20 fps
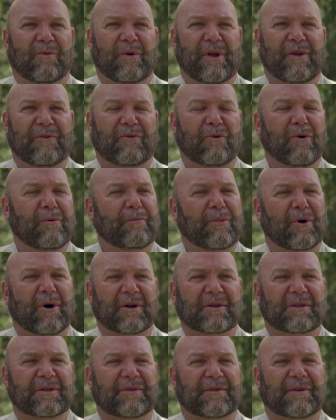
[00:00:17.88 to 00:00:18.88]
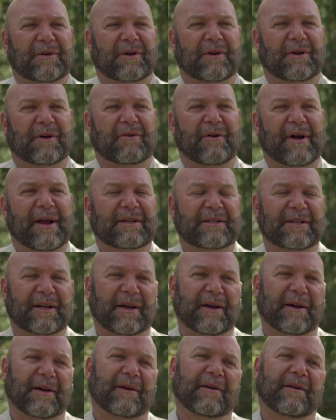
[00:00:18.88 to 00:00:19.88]
We form part of the
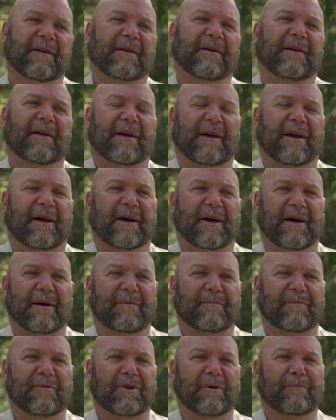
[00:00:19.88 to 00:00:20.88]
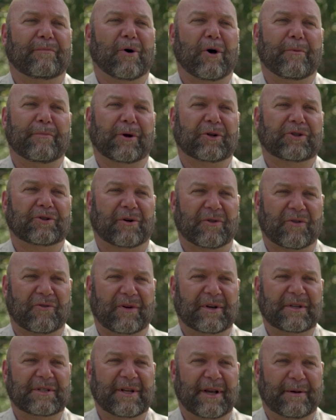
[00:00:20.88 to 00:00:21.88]
Greater Limpopo
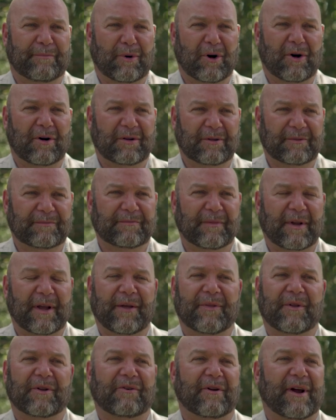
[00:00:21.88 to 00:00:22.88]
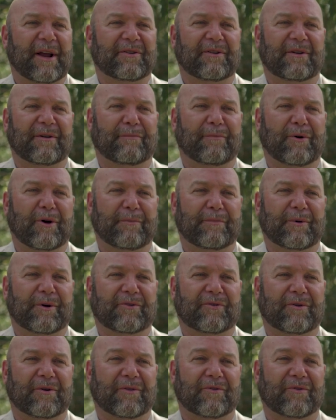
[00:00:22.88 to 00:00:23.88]
Transfrontier Park and the Greater Limpopo
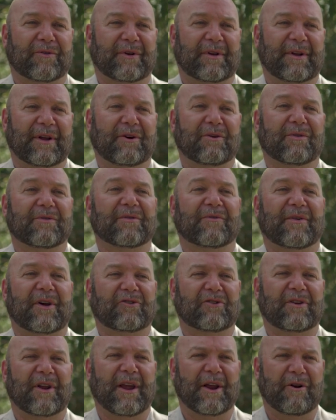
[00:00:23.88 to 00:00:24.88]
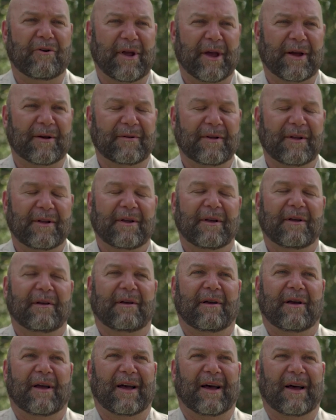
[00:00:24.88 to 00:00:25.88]
Transfrontier Conservation Area.
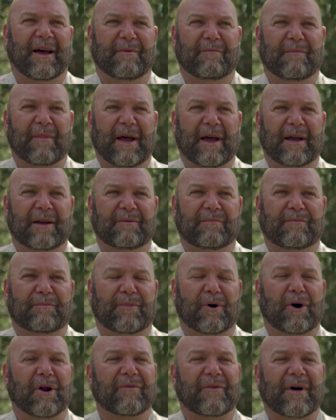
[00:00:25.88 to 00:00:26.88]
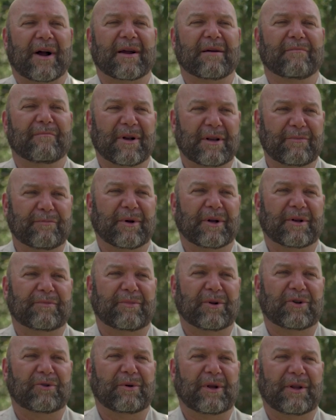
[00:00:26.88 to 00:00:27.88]
And part of our
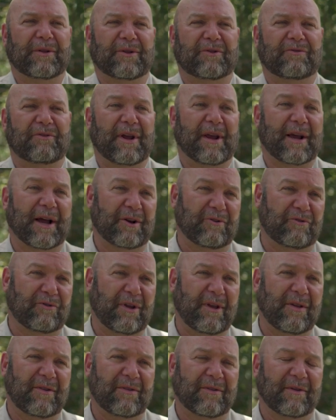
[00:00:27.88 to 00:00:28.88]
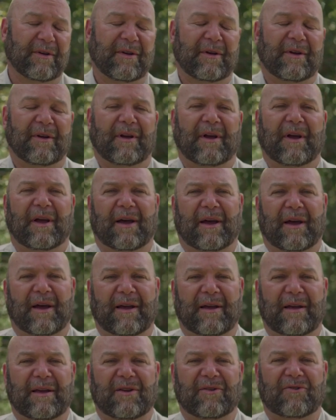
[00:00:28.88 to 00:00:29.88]
commitment between the three countries
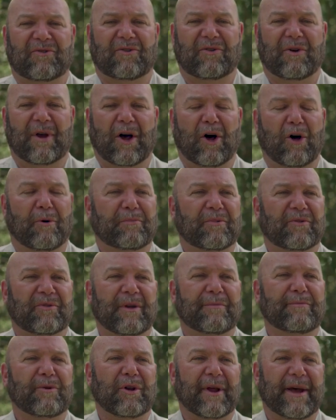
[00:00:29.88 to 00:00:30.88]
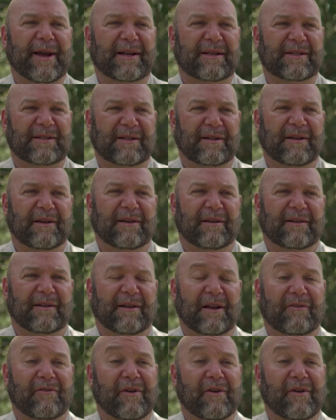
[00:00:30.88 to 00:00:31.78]
is to help stimulate the